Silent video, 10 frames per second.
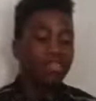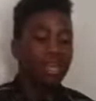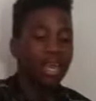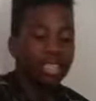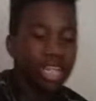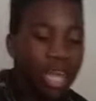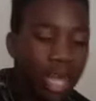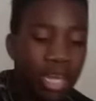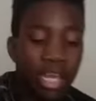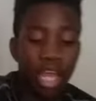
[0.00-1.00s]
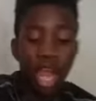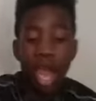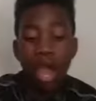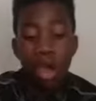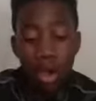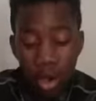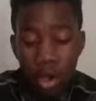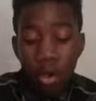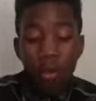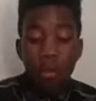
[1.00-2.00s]
to next, and yeah.
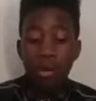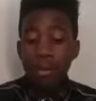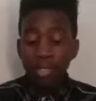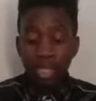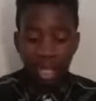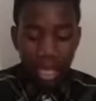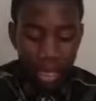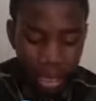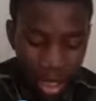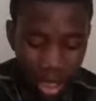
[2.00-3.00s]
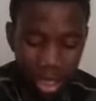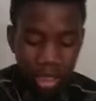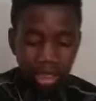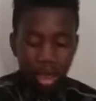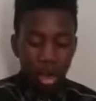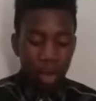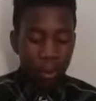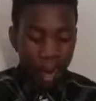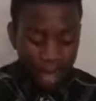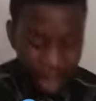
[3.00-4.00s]
We about to get into this song
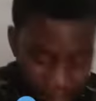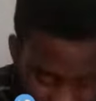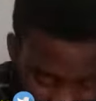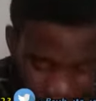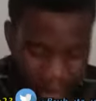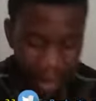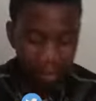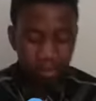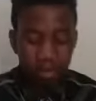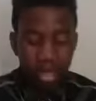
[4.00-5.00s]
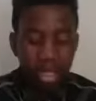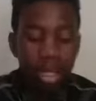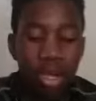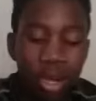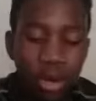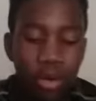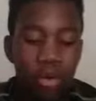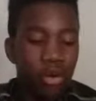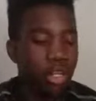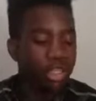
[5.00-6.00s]
by KSI,
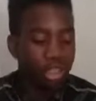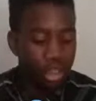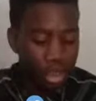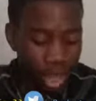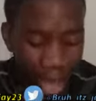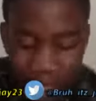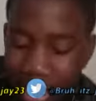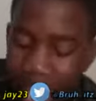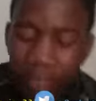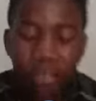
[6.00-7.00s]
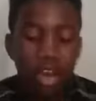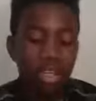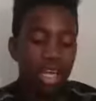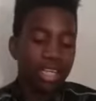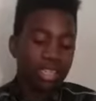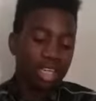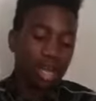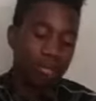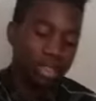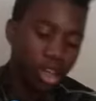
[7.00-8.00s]
Creatures. I said it wrong last
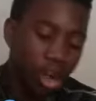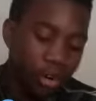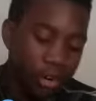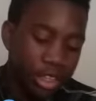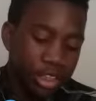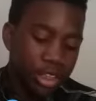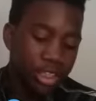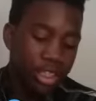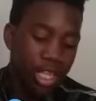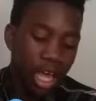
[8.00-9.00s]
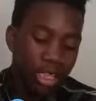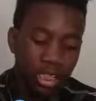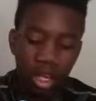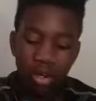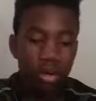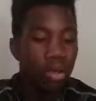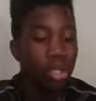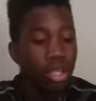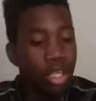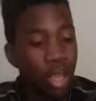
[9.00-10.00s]
time. It's called Creatures. Yeah, so,
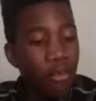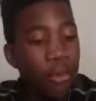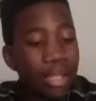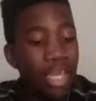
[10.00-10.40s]
yeah, we're about